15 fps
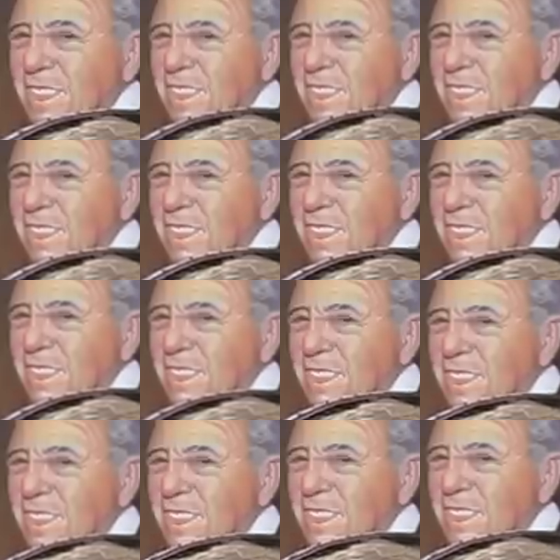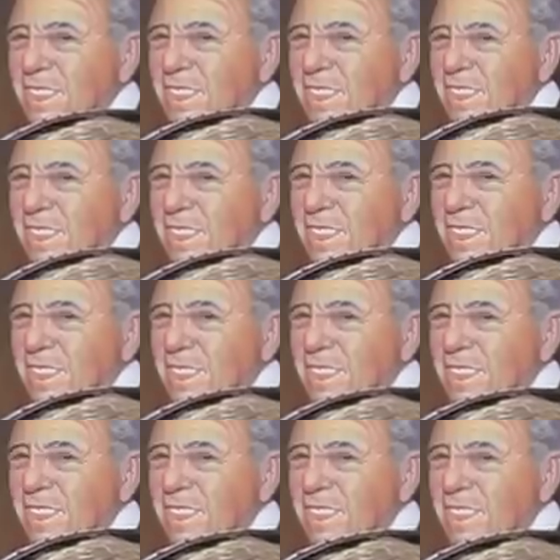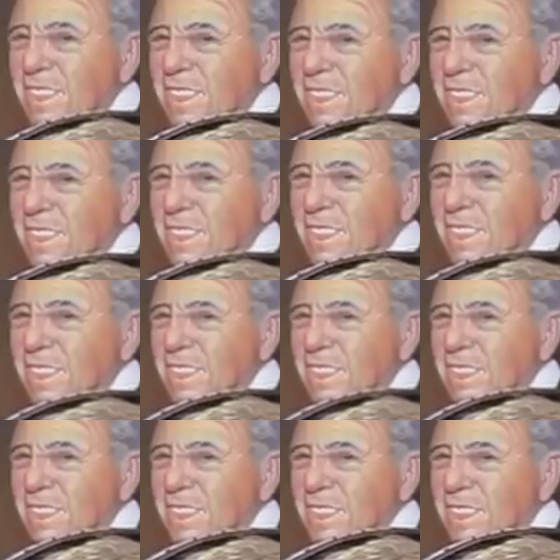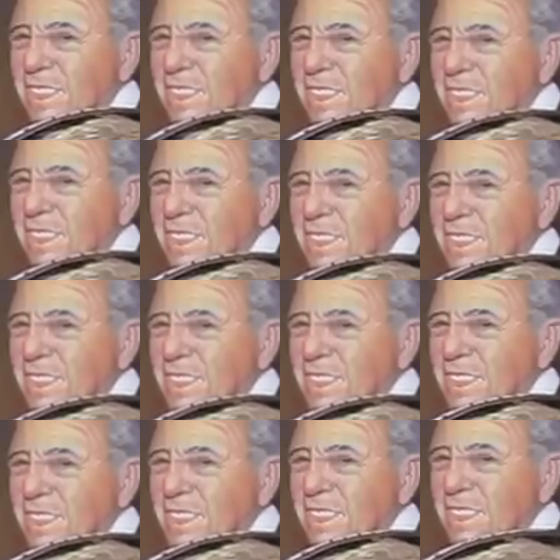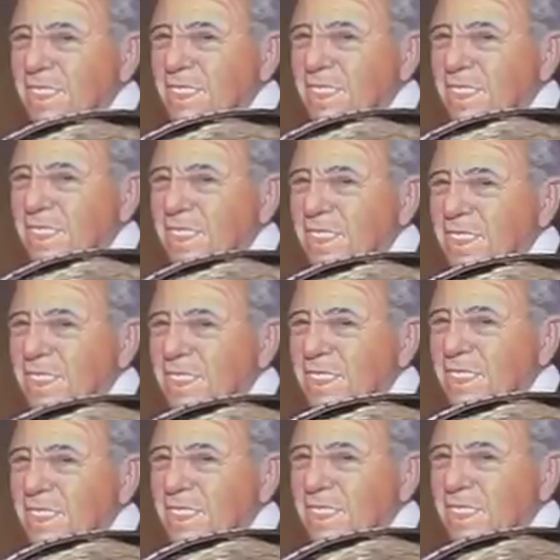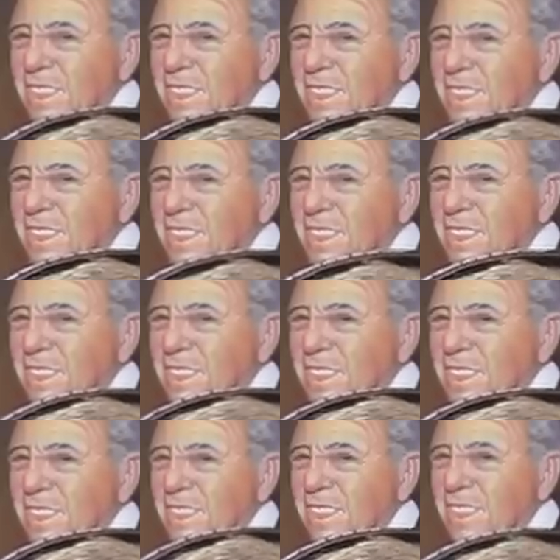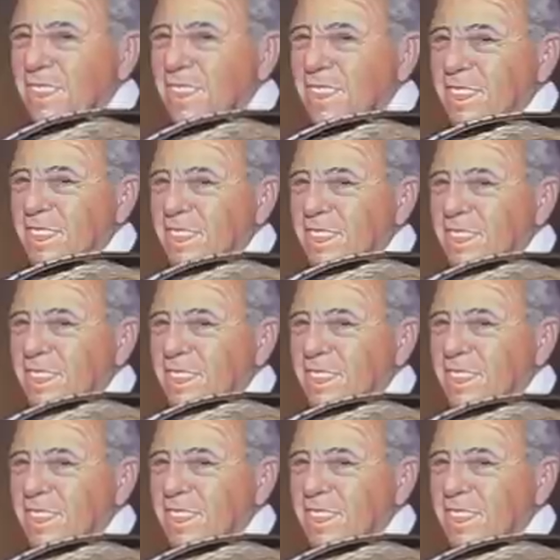(not speaking)